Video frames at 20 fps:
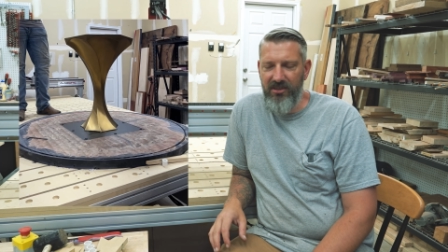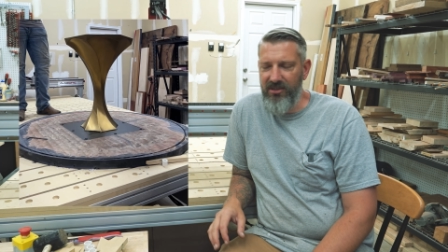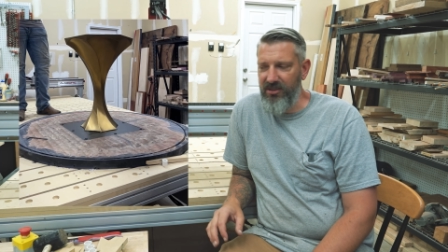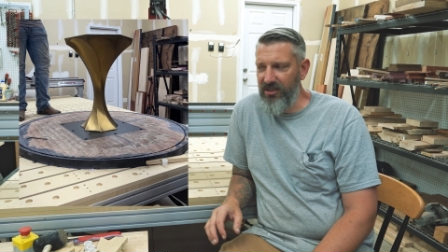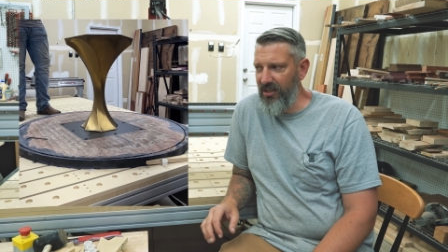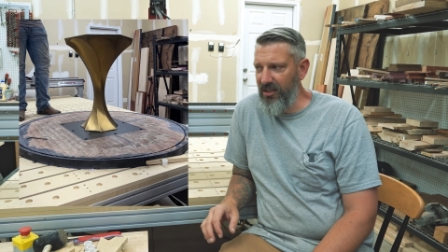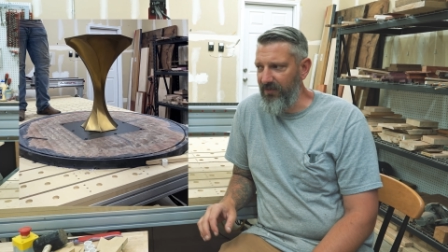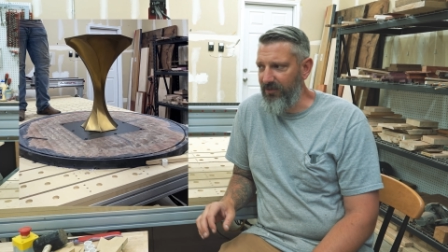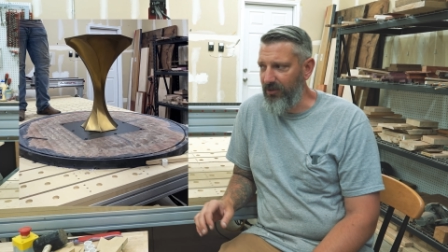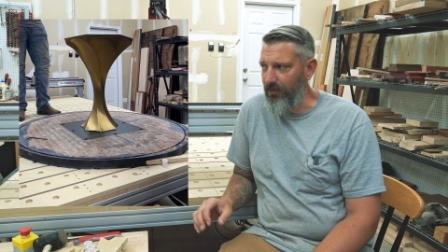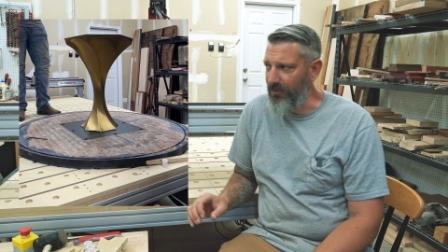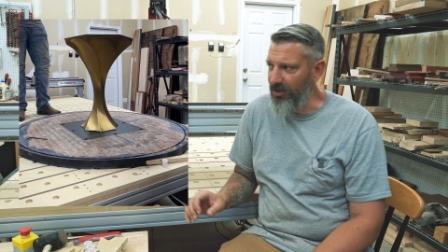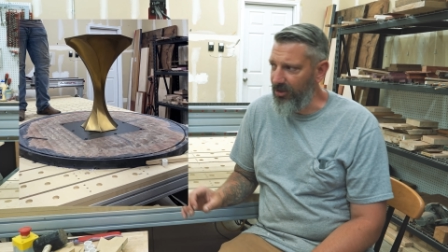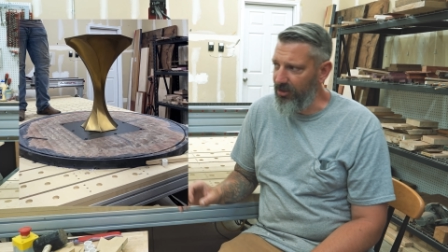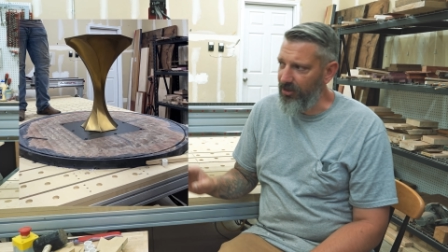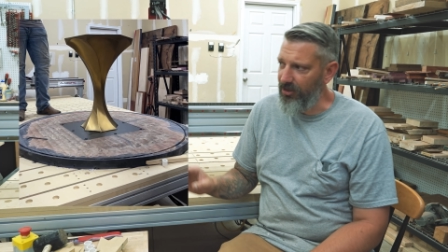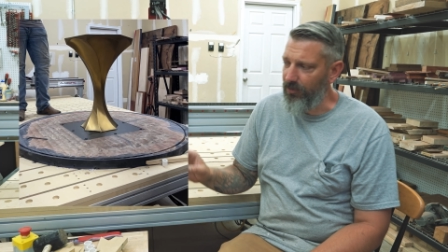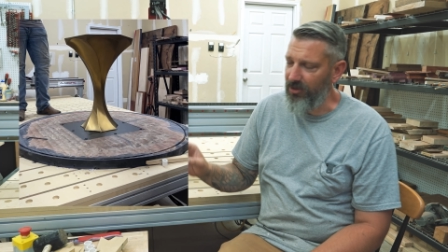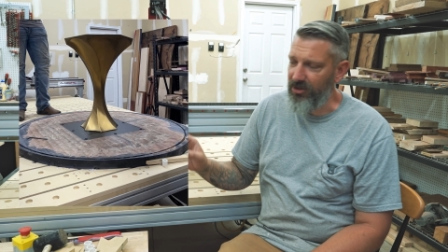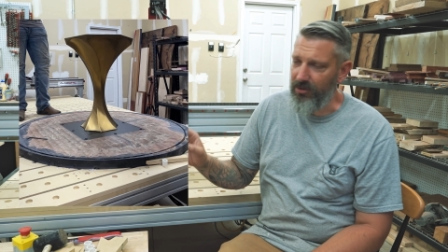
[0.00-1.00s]
just getting
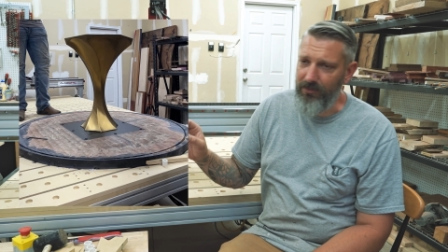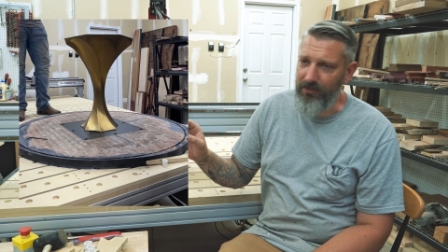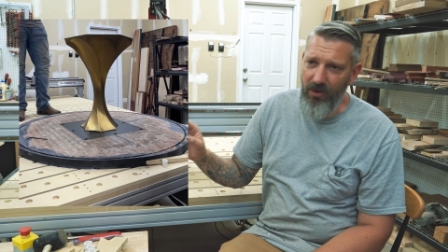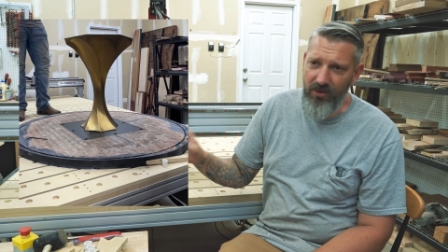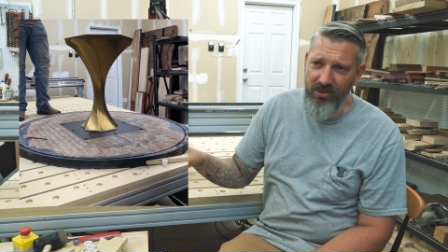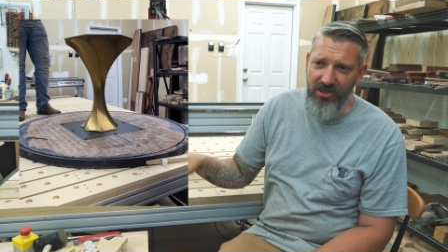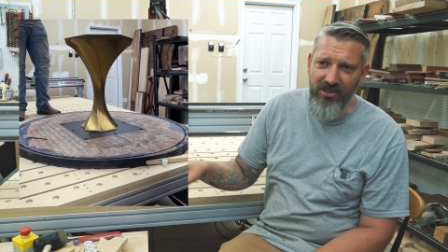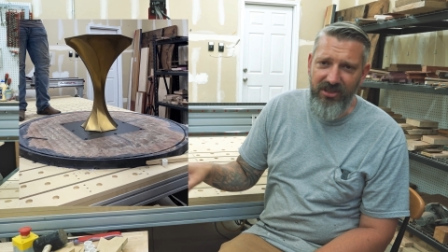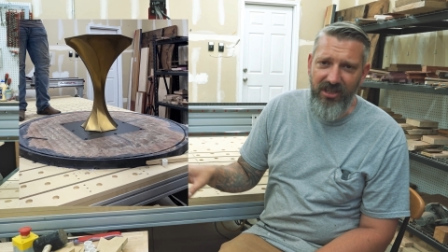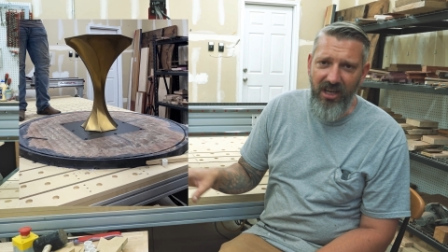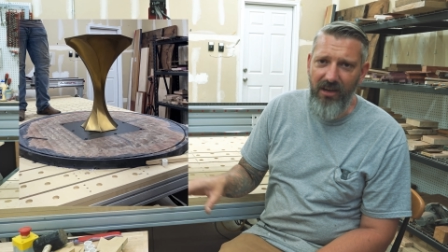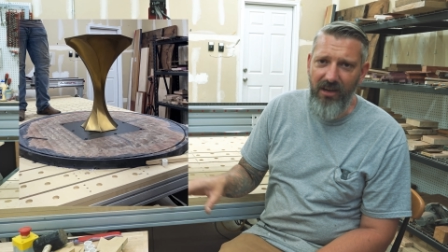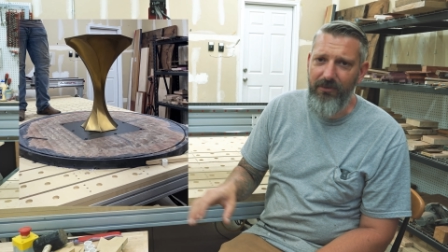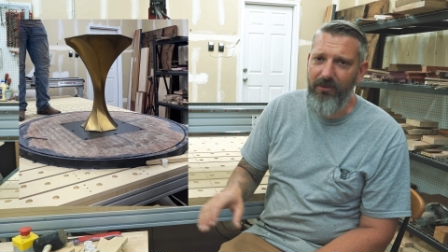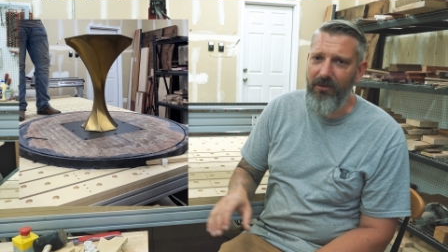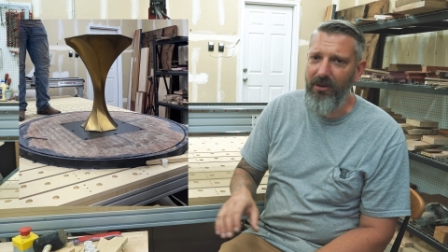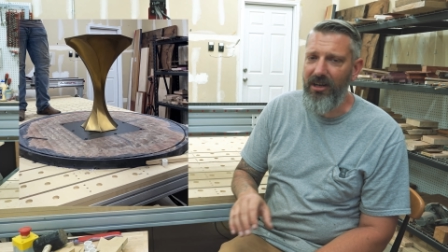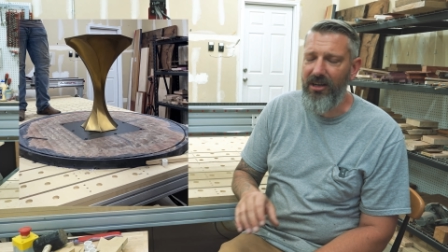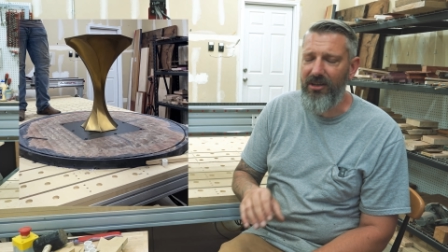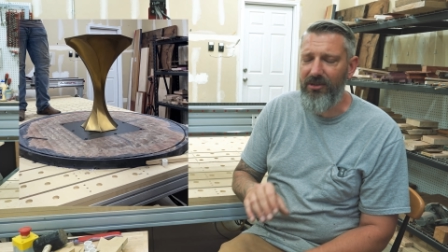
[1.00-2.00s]
familiar with the motion
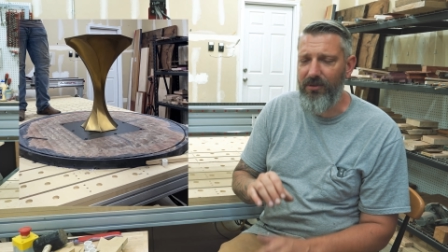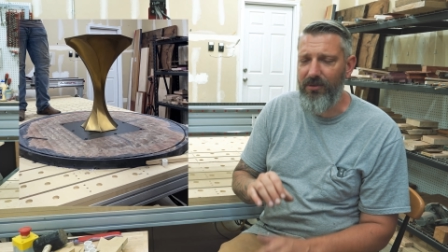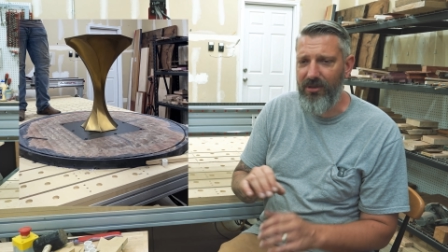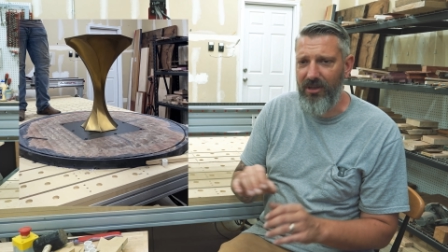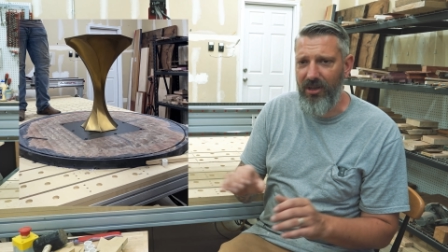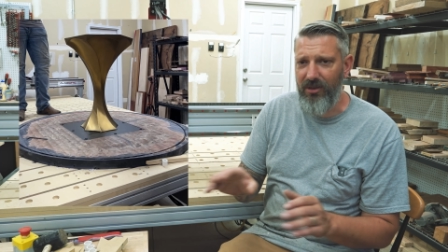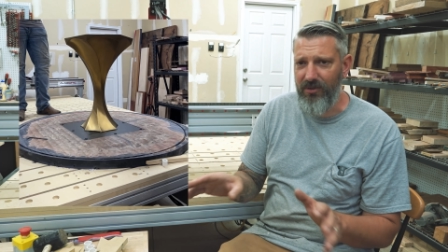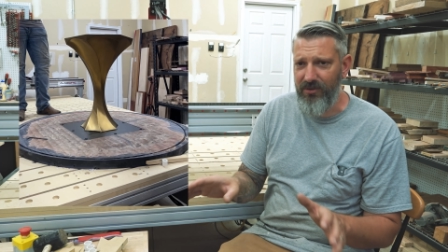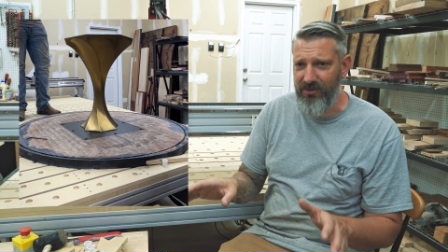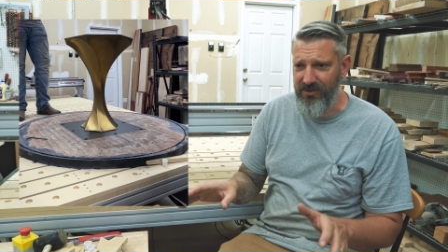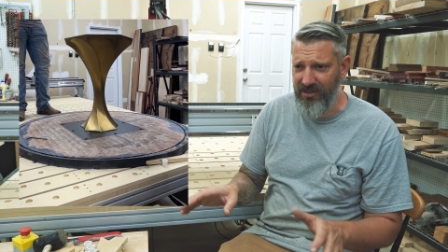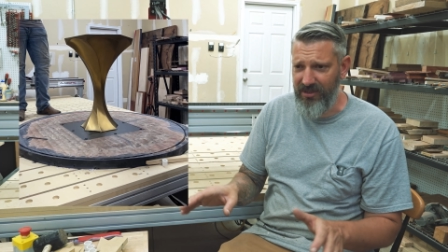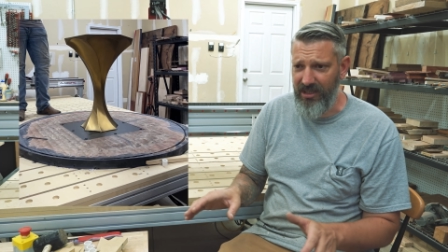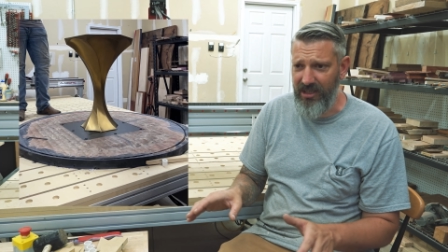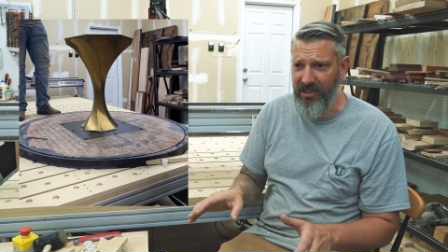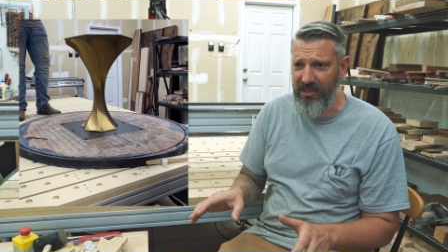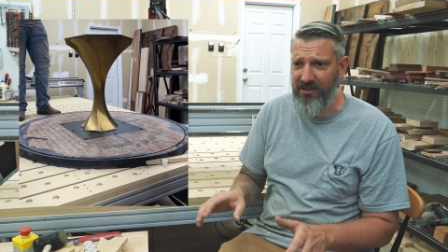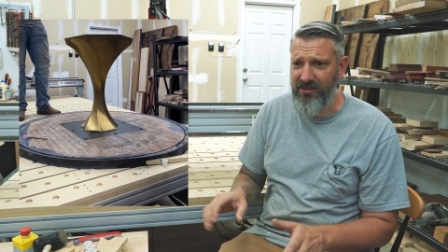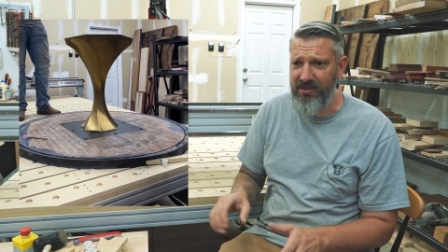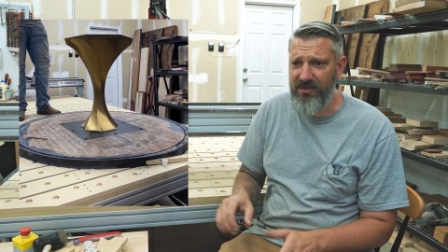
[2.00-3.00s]
software, doing all those
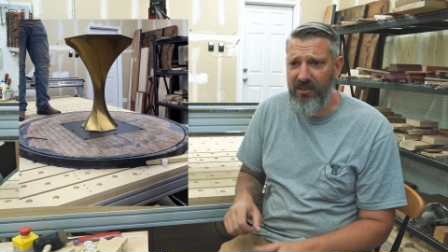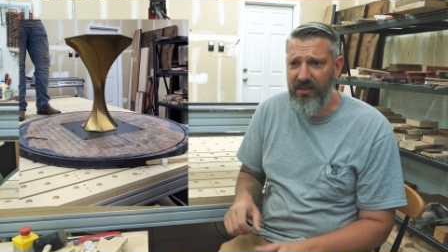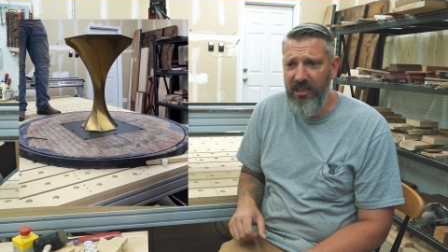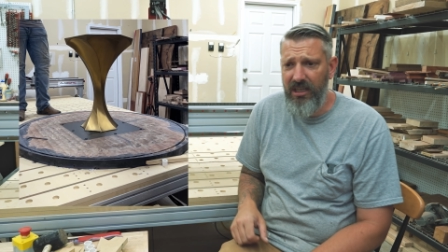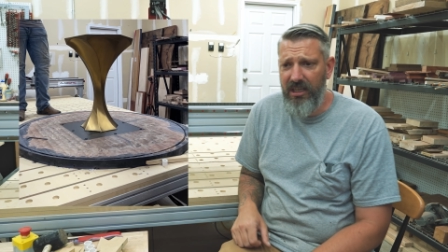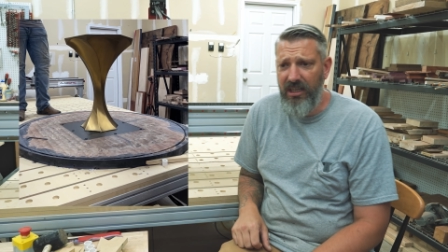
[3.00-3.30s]
things,